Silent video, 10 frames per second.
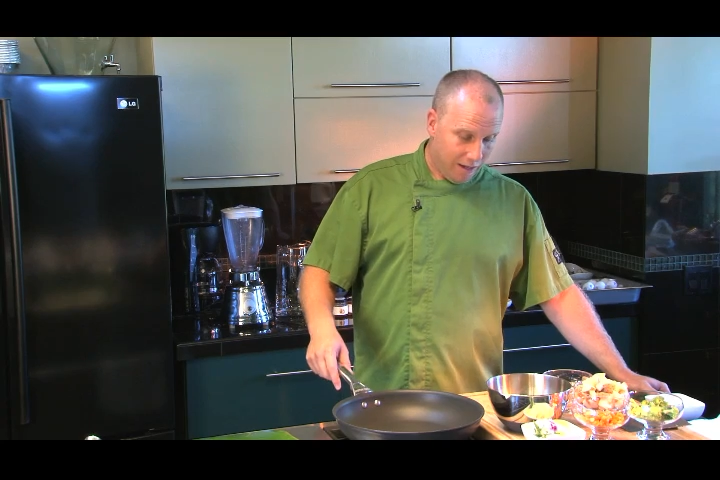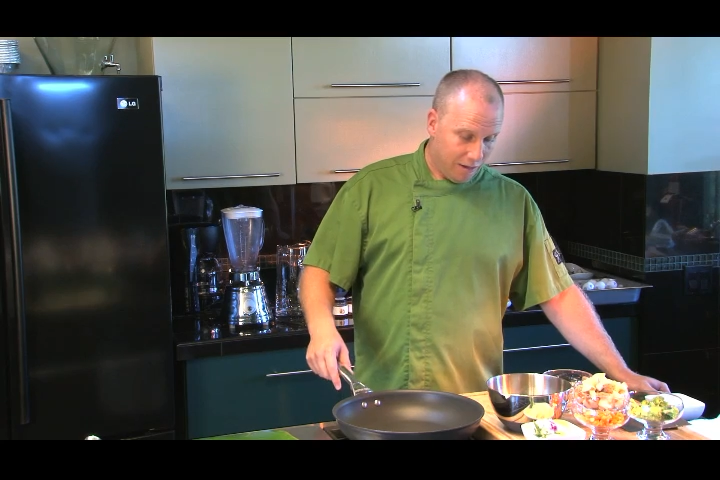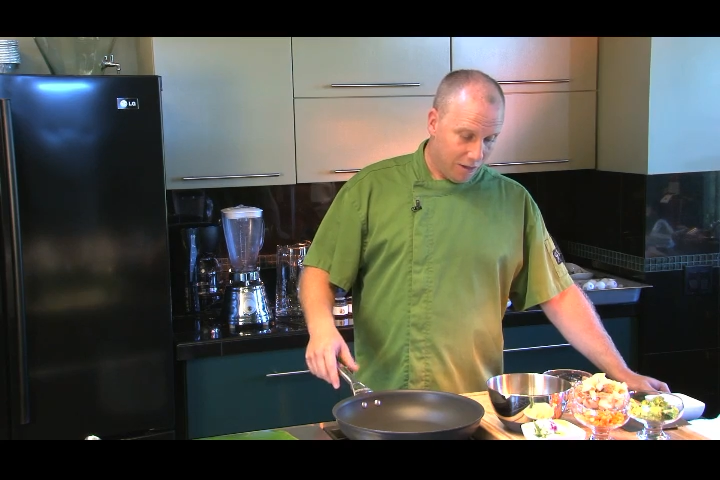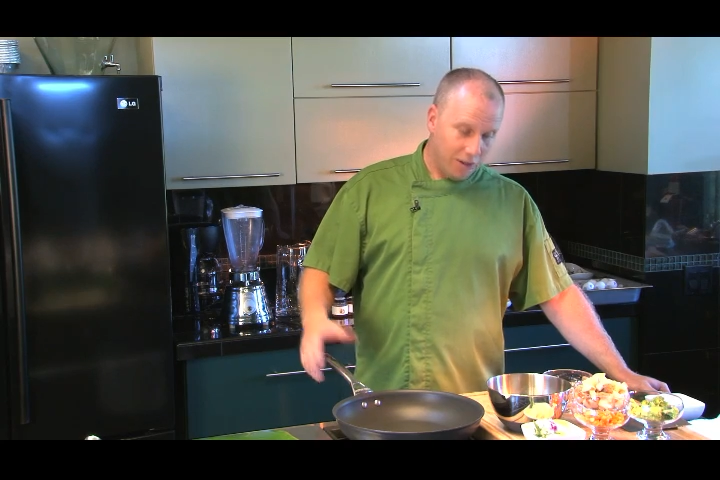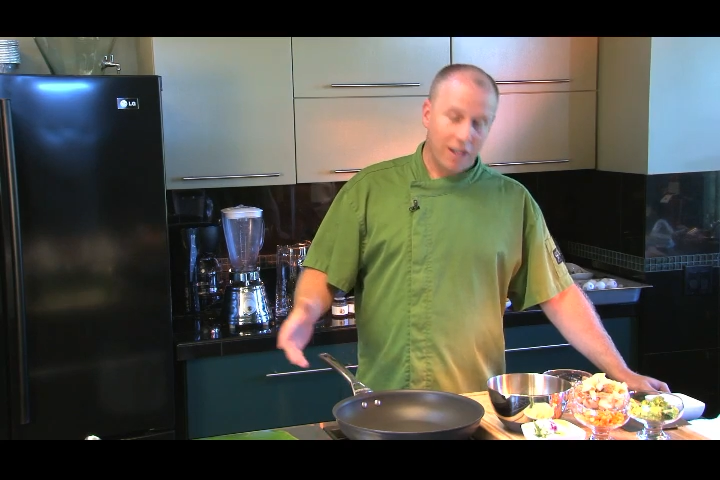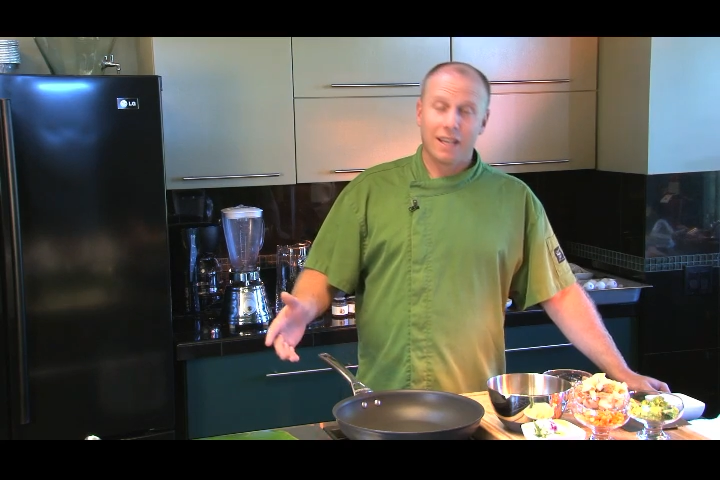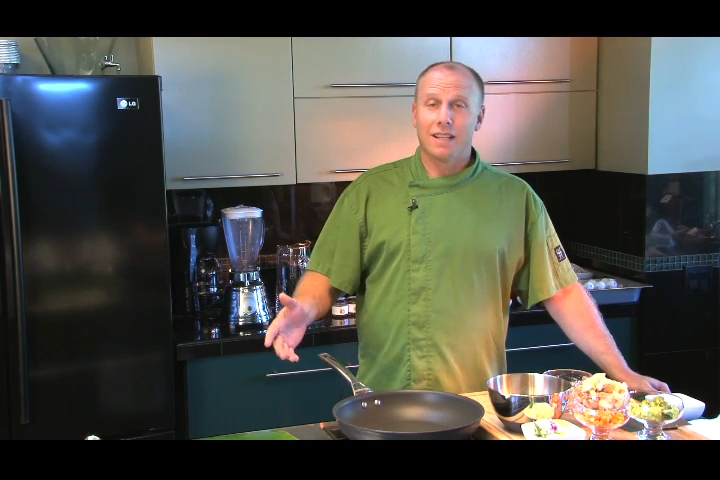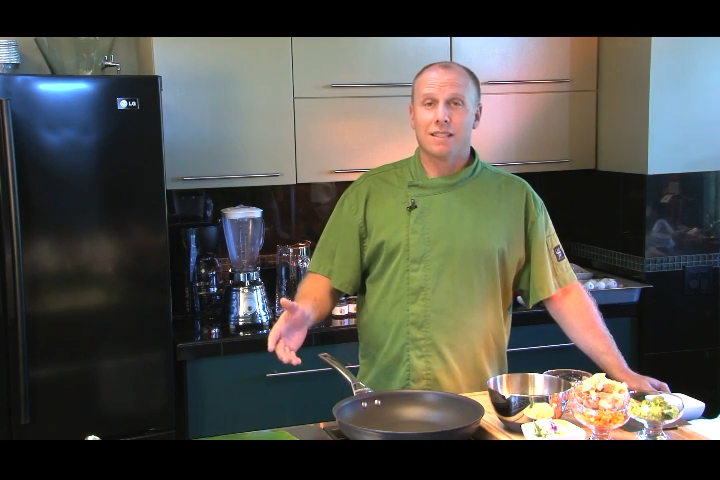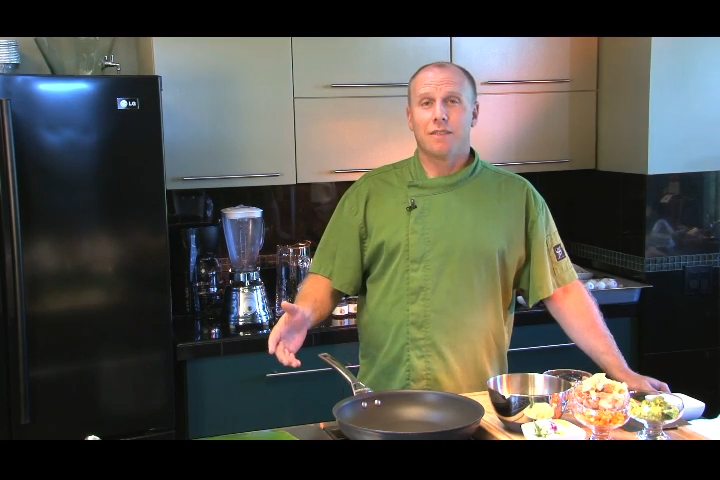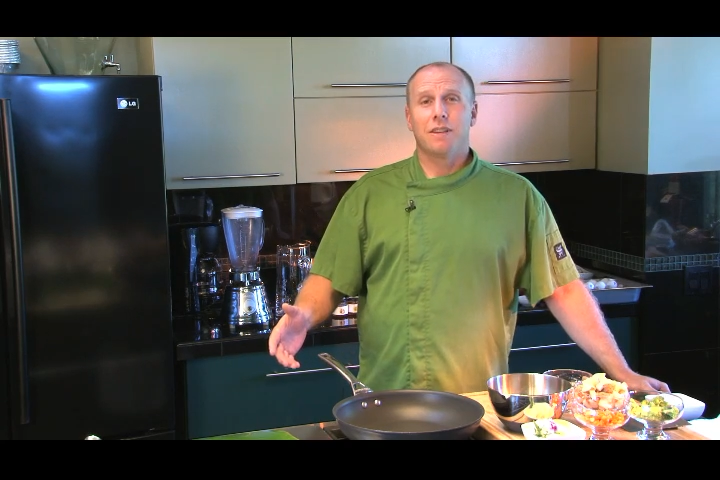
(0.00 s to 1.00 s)
The good thing
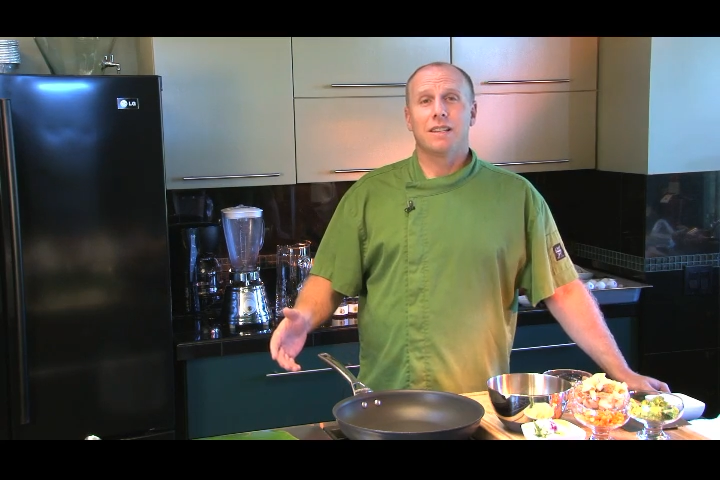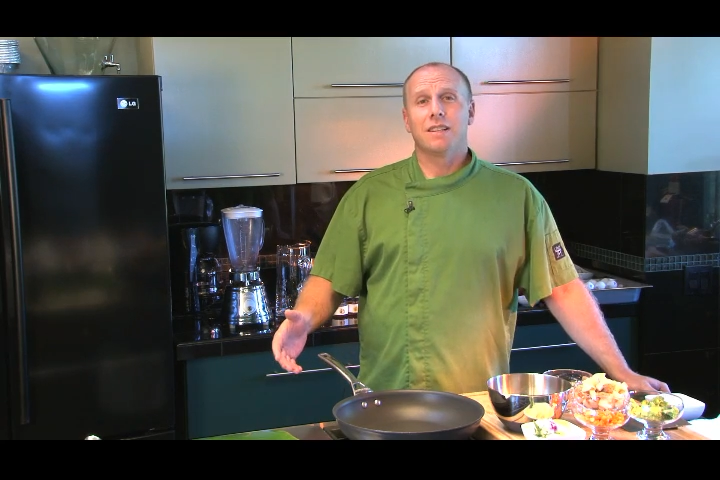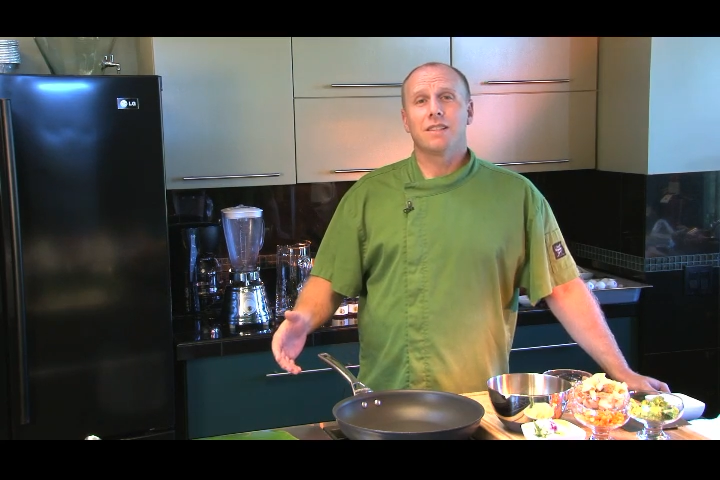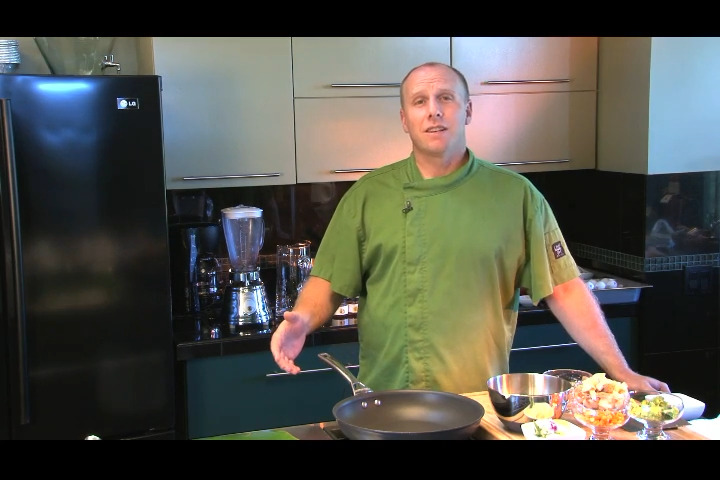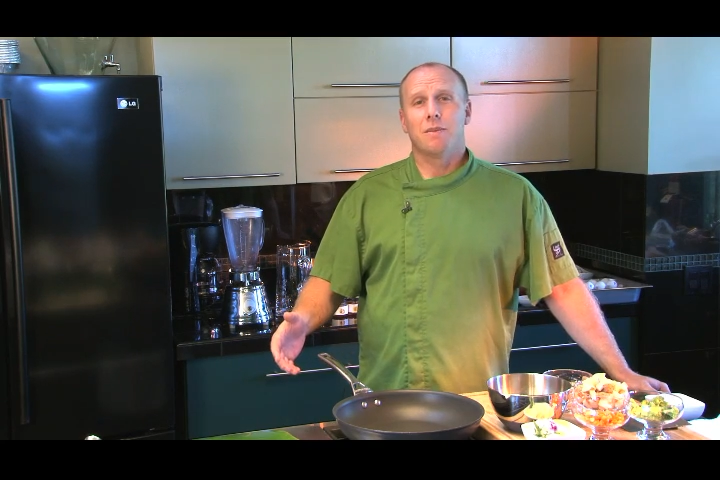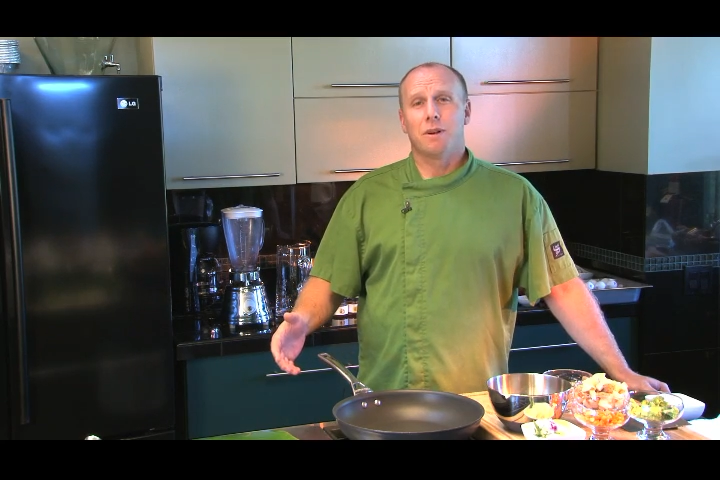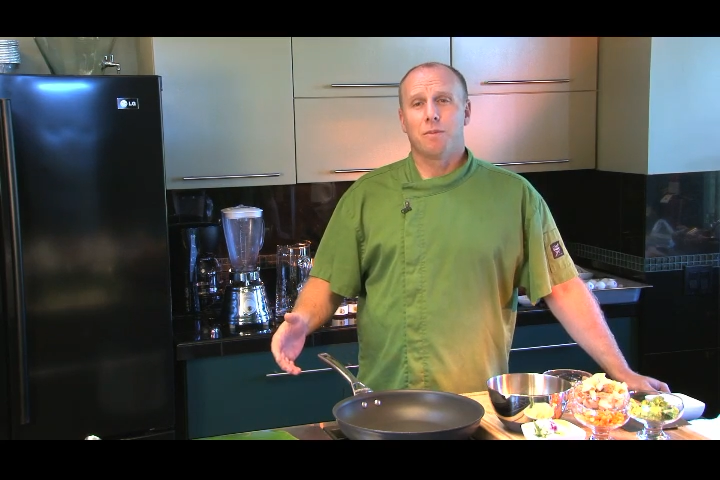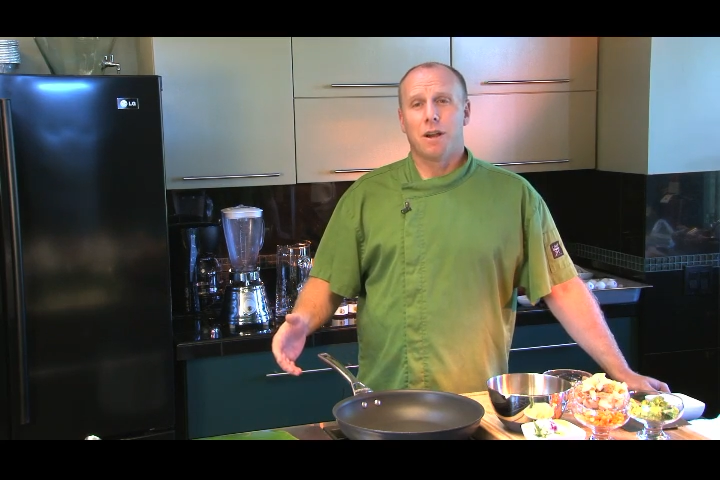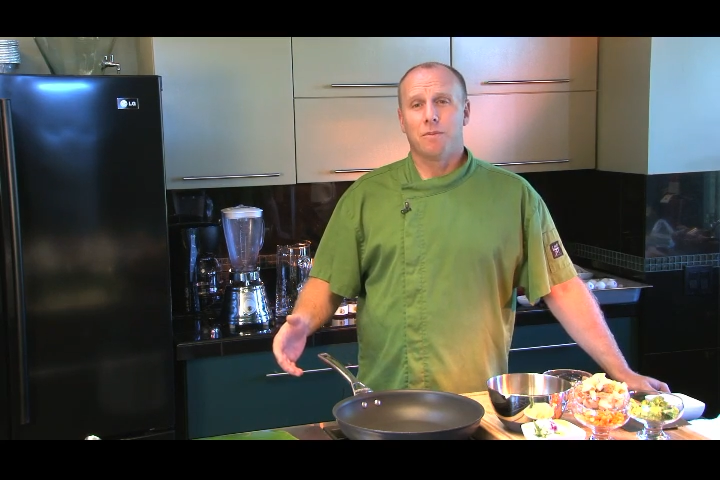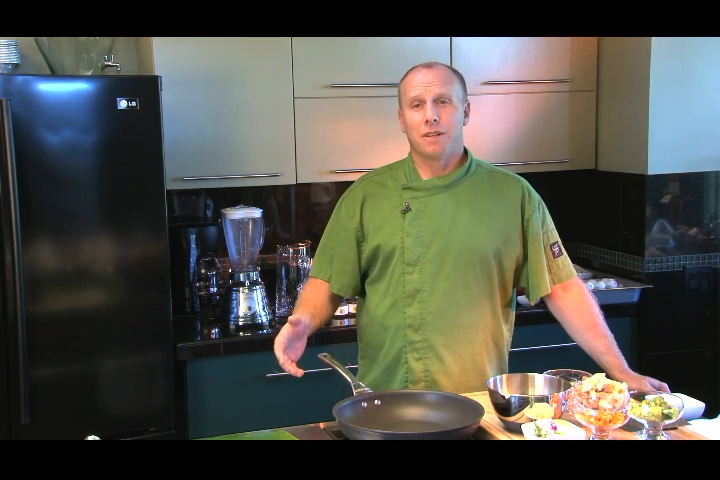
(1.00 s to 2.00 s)
is, if it doesn't come out
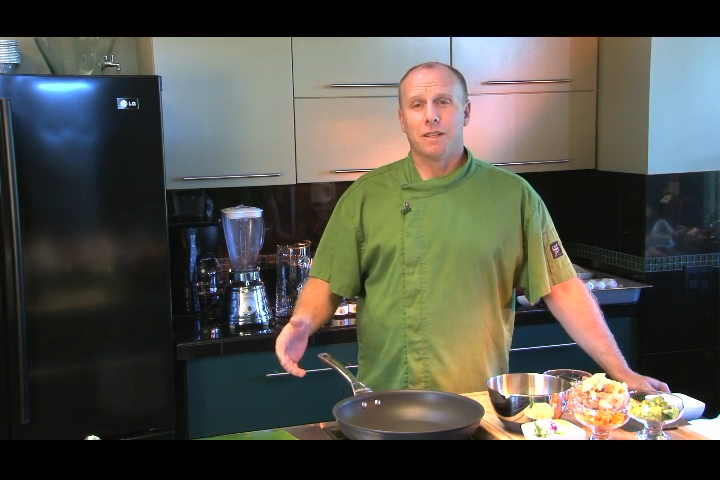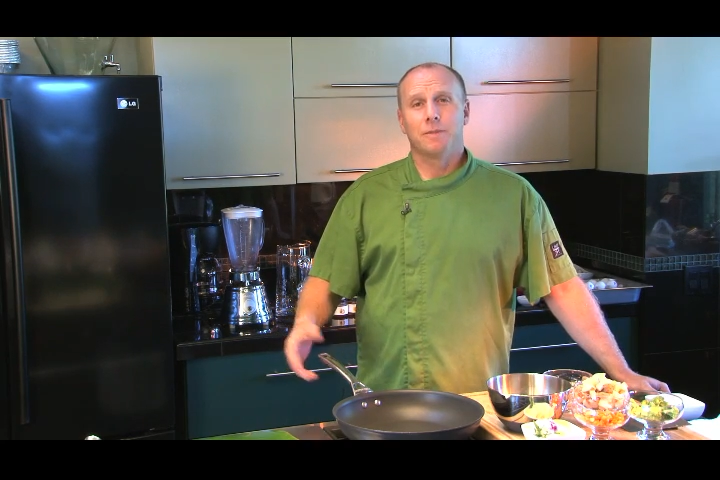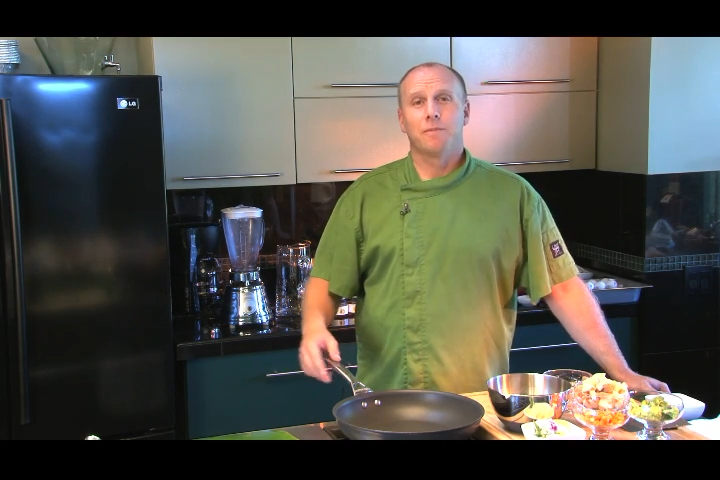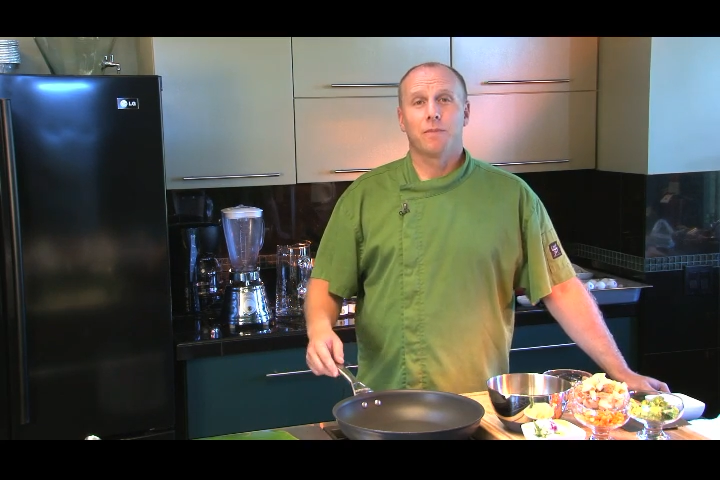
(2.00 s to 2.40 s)
properly,